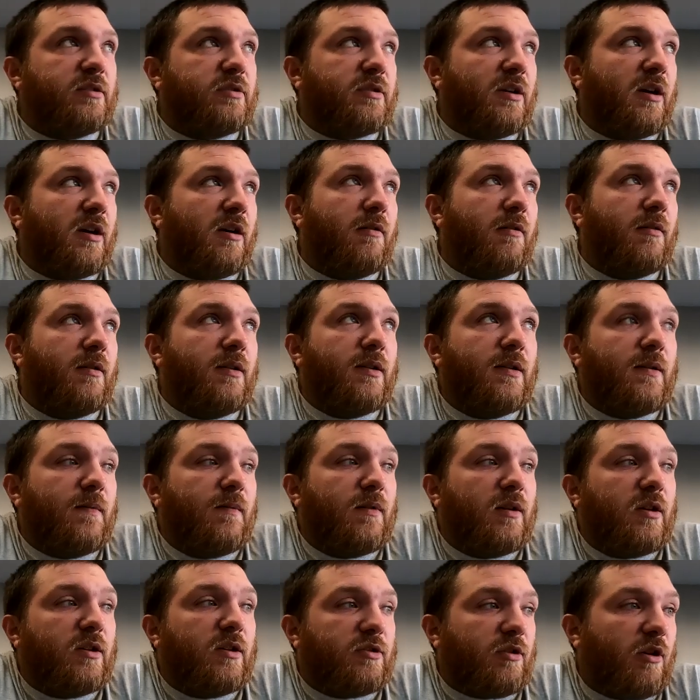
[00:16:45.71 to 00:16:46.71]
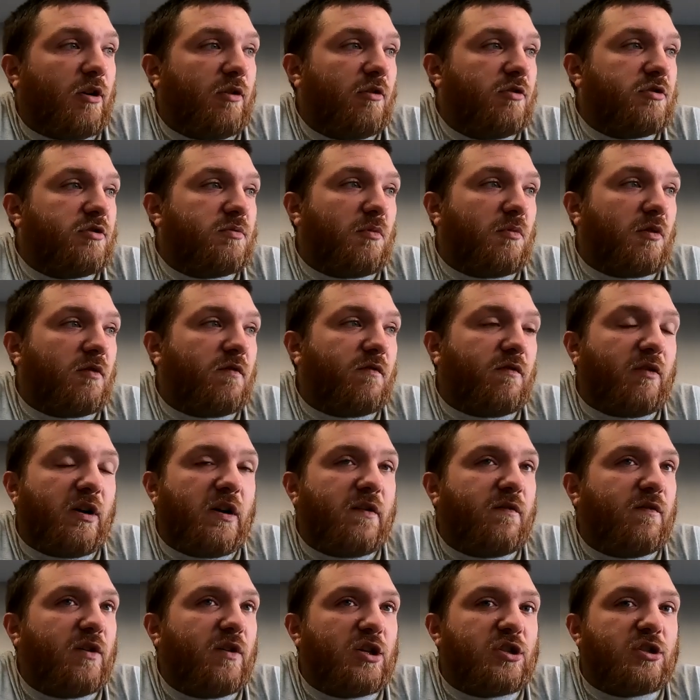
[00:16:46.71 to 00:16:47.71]
So start doing some more free
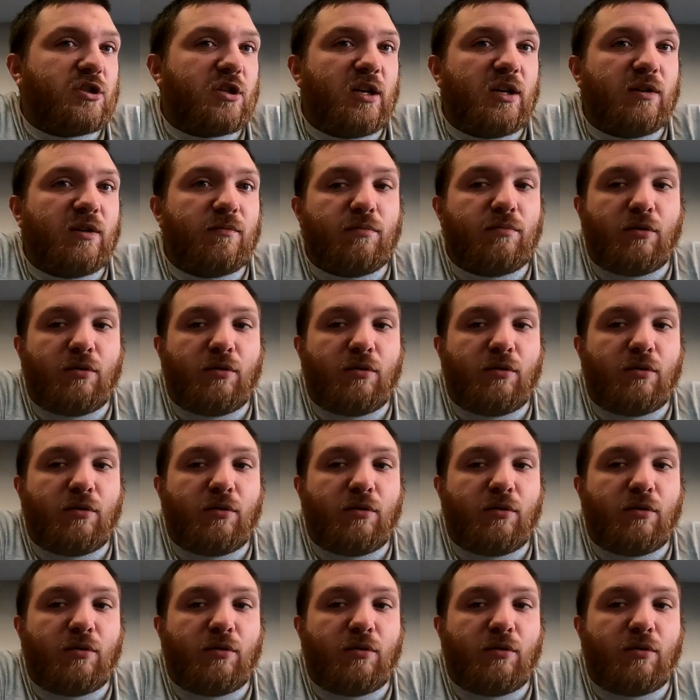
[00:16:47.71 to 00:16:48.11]
fishing,